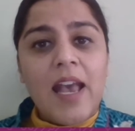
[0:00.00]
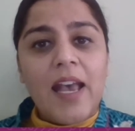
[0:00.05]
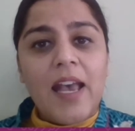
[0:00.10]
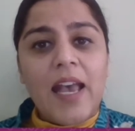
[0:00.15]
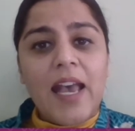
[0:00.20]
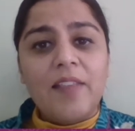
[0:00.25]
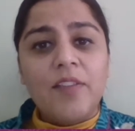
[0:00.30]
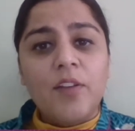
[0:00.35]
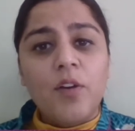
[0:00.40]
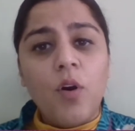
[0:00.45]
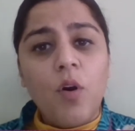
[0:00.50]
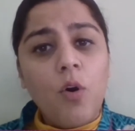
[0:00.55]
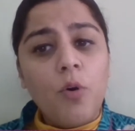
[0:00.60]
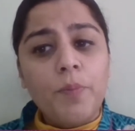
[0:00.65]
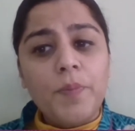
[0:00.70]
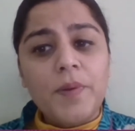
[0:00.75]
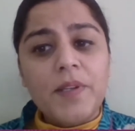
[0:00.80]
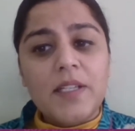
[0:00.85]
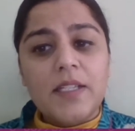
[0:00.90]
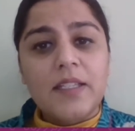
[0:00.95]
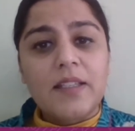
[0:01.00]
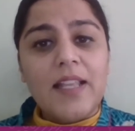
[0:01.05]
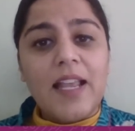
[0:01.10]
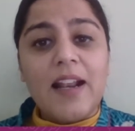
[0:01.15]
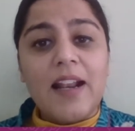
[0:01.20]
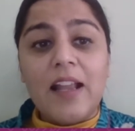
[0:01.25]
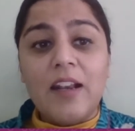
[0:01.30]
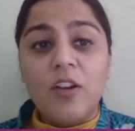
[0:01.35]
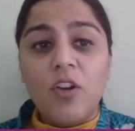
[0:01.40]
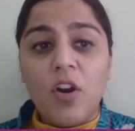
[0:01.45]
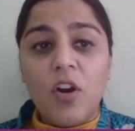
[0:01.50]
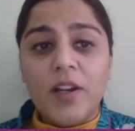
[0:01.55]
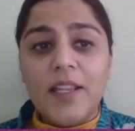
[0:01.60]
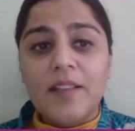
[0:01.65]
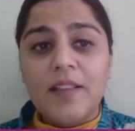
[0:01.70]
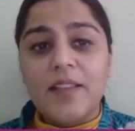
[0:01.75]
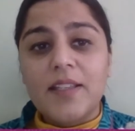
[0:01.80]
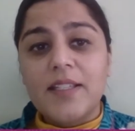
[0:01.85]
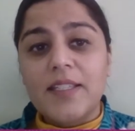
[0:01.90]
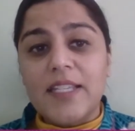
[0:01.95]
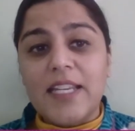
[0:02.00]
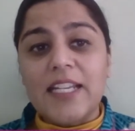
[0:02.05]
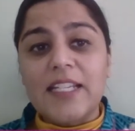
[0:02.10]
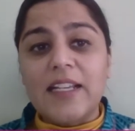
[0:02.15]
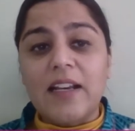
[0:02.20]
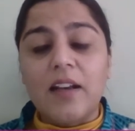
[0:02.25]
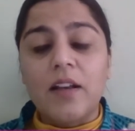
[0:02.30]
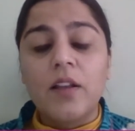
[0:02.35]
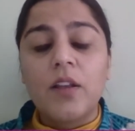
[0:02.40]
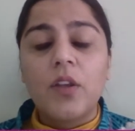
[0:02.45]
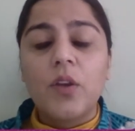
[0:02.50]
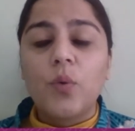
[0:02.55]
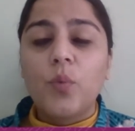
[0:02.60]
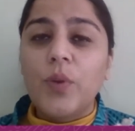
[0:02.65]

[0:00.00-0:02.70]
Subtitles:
and the hope is that unlocking this data